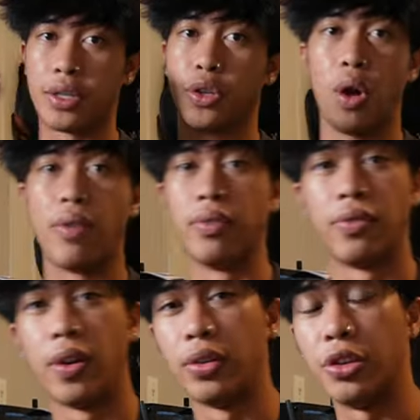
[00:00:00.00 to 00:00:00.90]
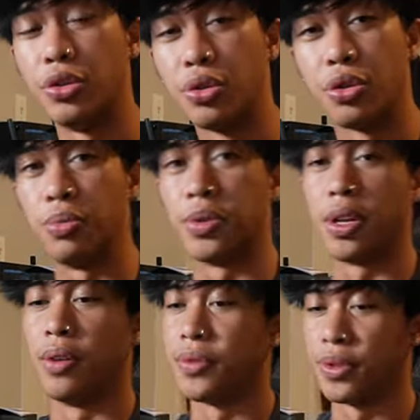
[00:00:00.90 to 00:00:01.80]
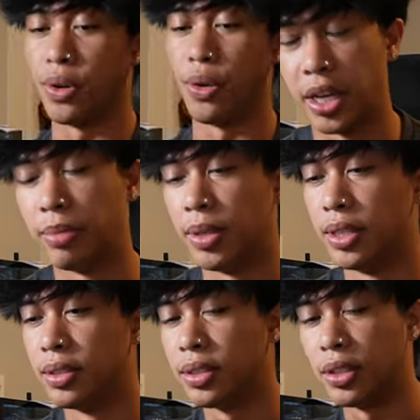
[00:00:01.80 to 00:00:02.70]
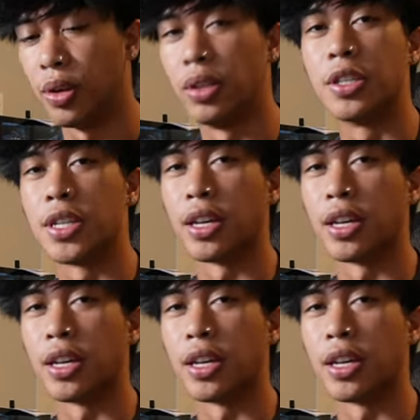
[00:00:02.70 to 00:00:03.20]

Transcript: I still haven't failed the YouTube stuff, so hey man, you know, at least